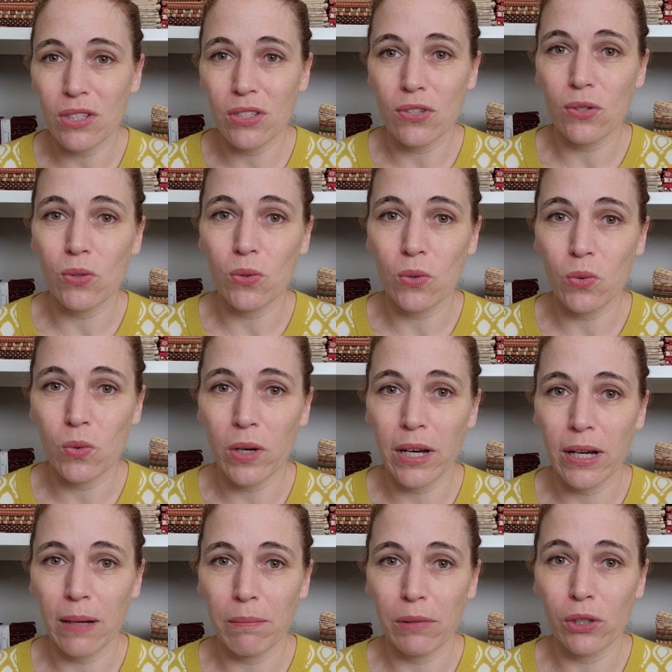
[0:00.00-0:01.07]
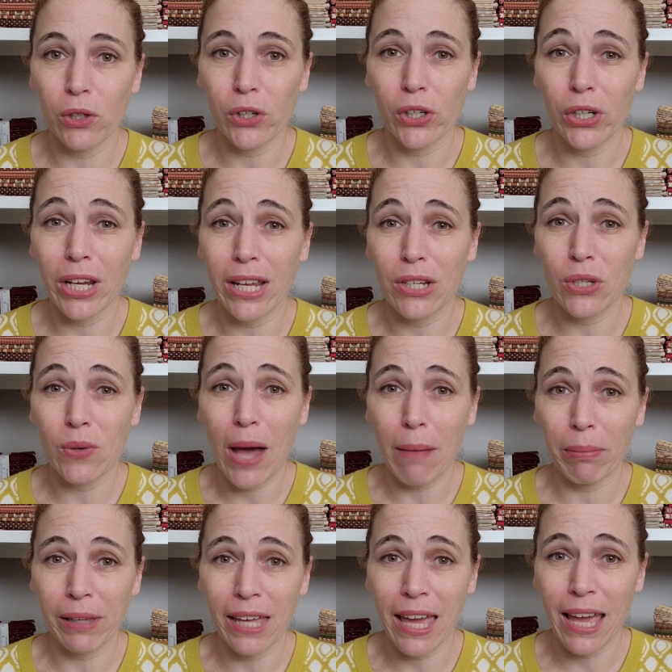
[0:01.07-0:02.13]
to learn and do
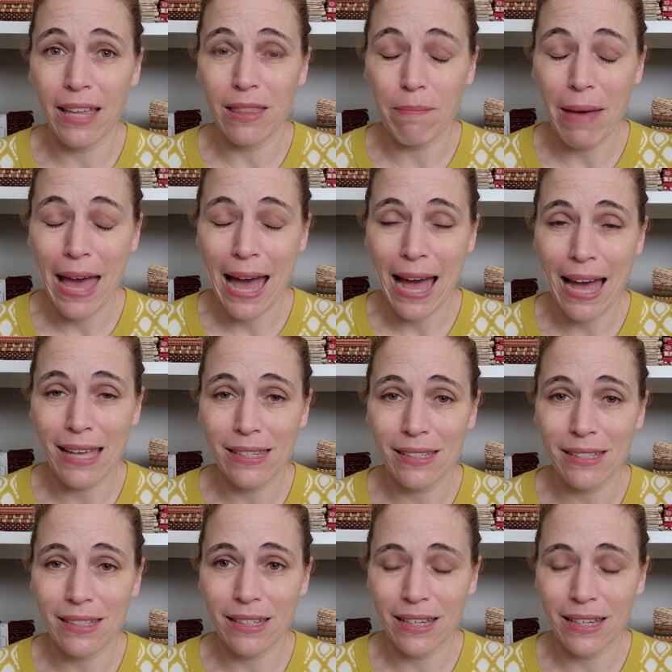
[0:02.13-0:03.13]
applique in the past,